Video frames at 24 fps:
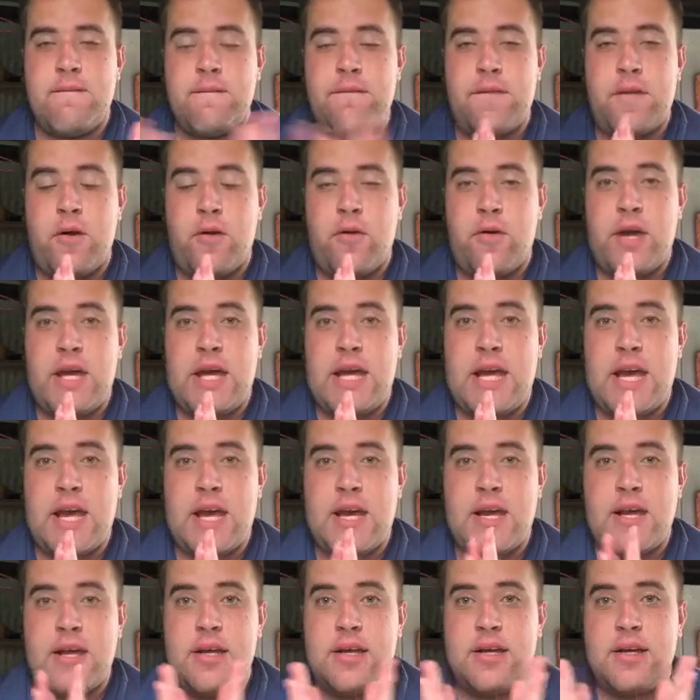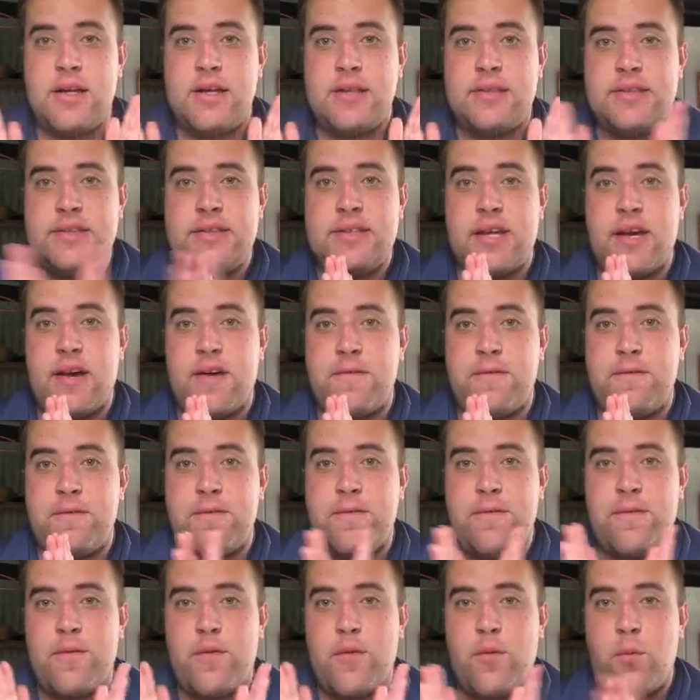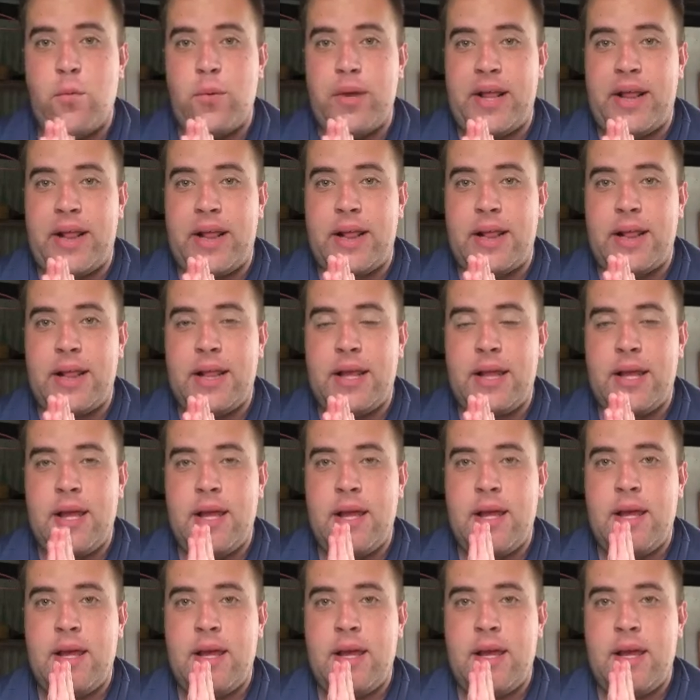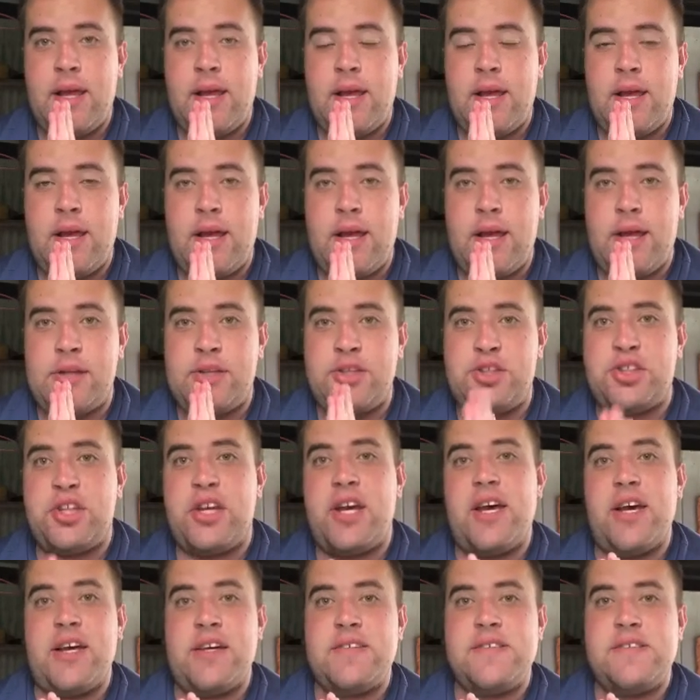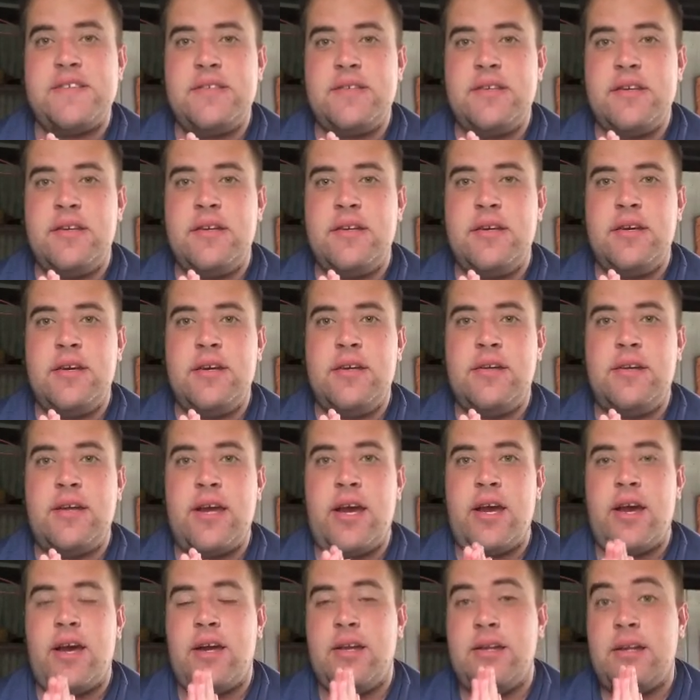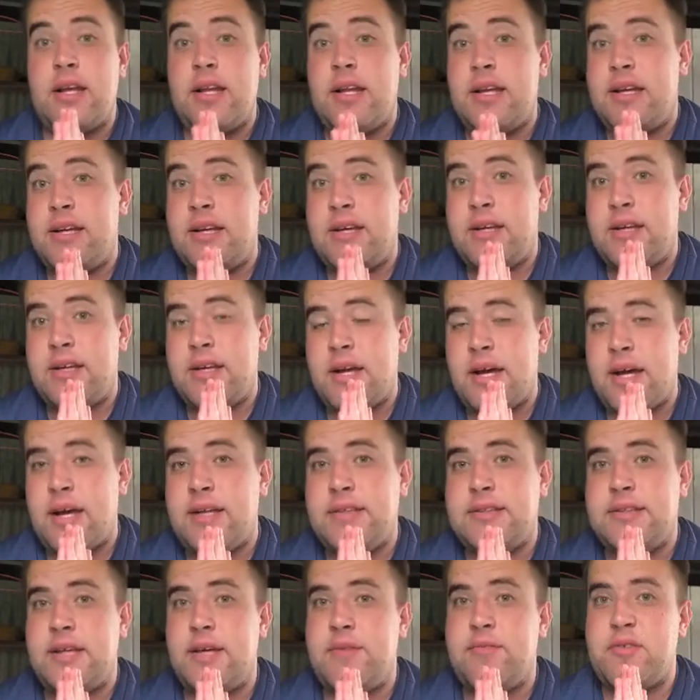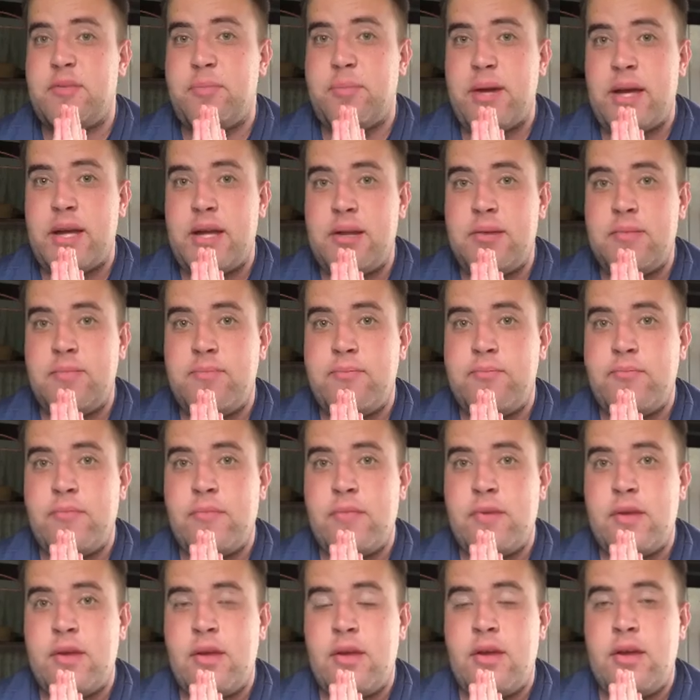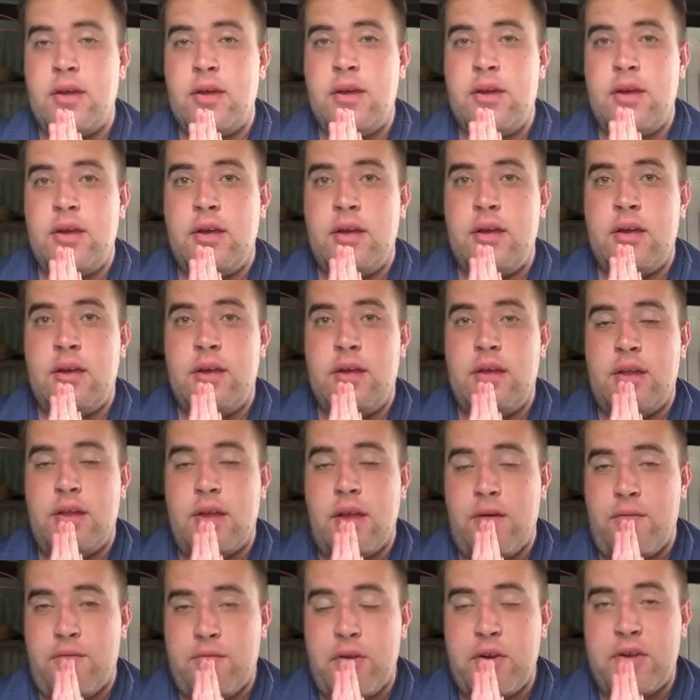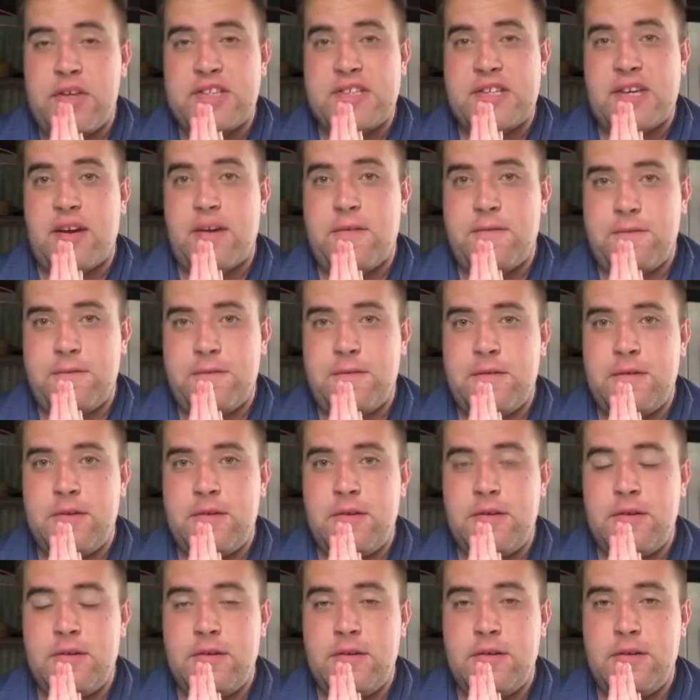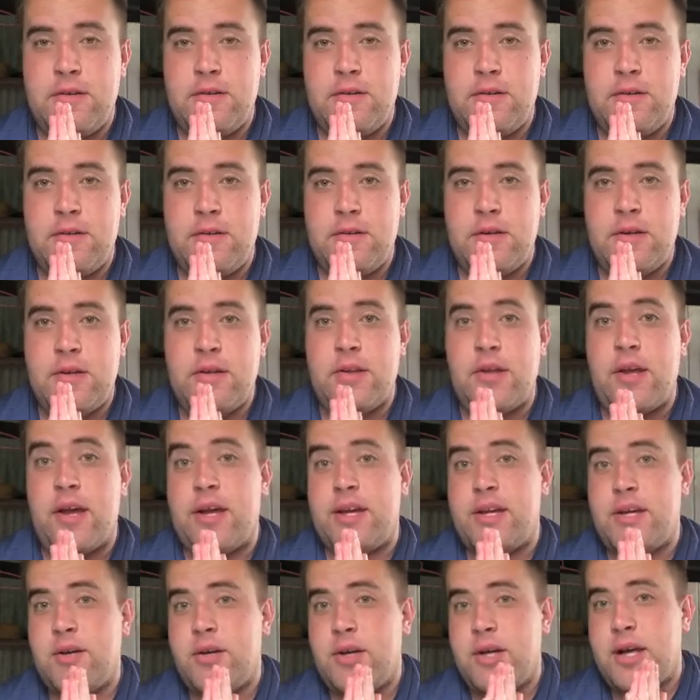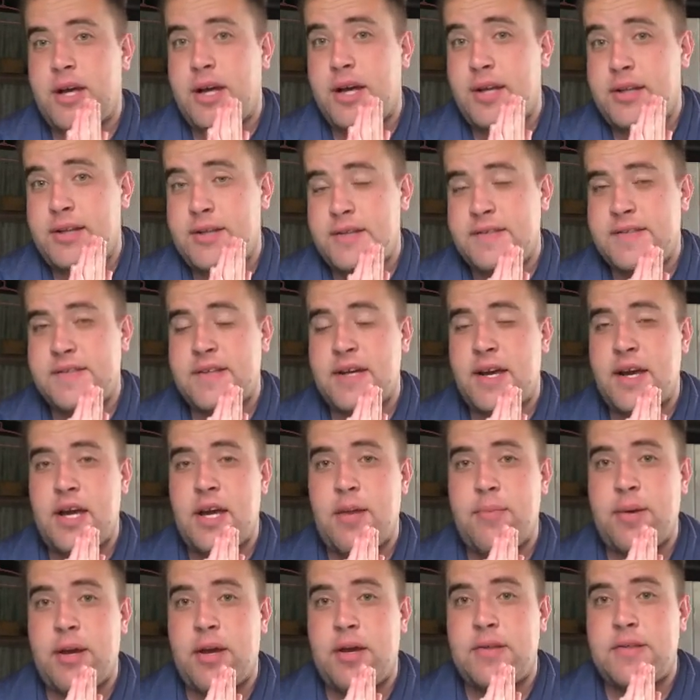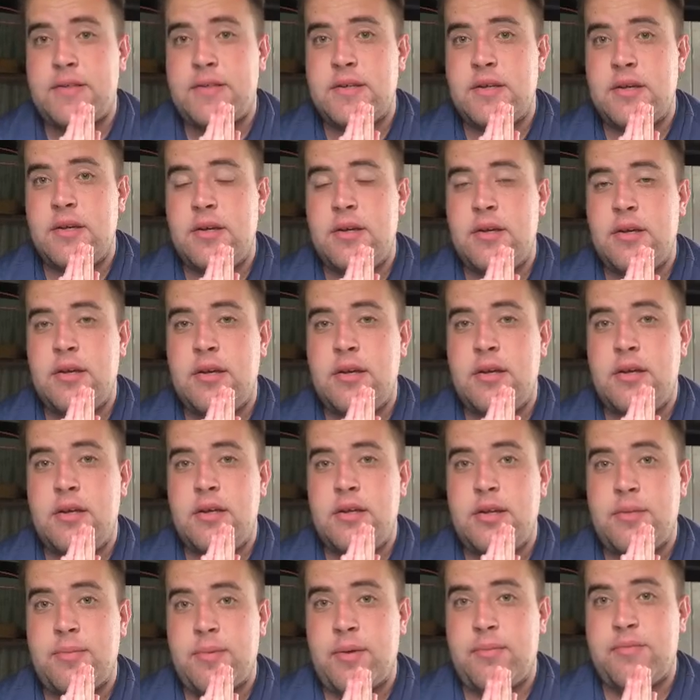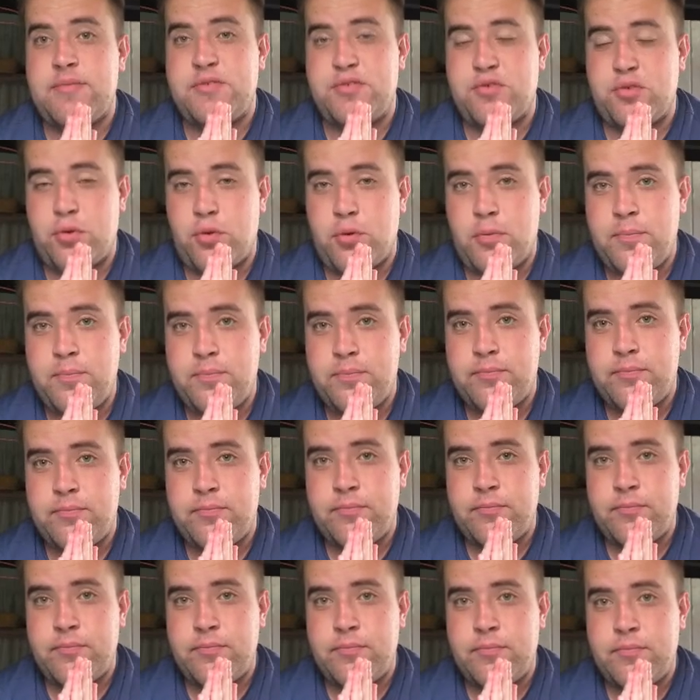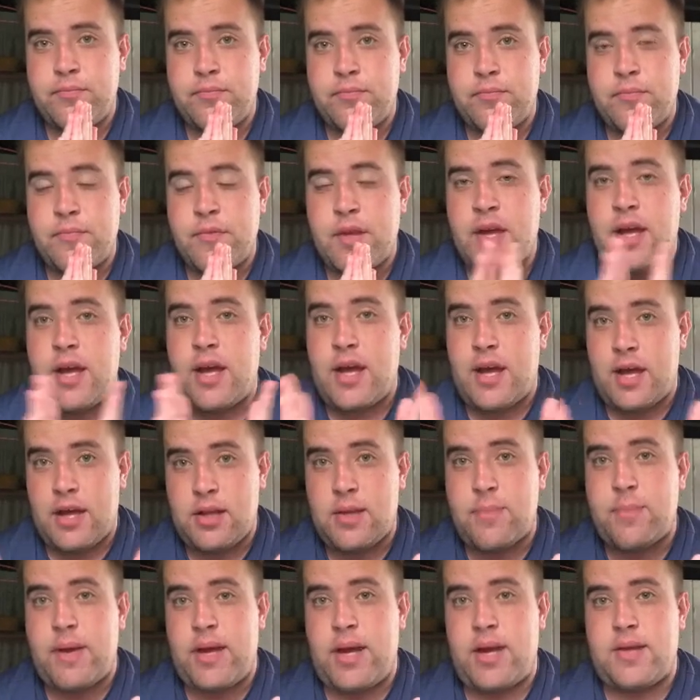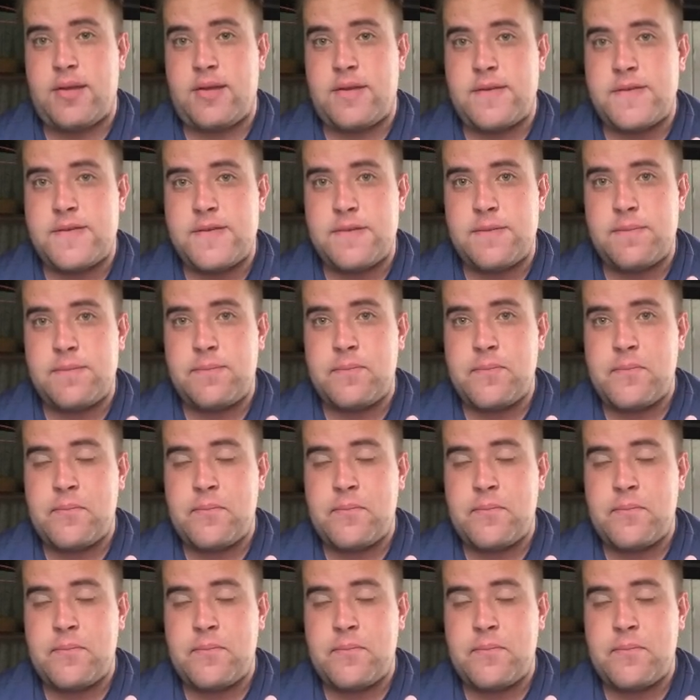Very tough win. And the Sharks, they are another hard team to beat. They're very tough, like I did say about the Melbourne Storm and the Panthers.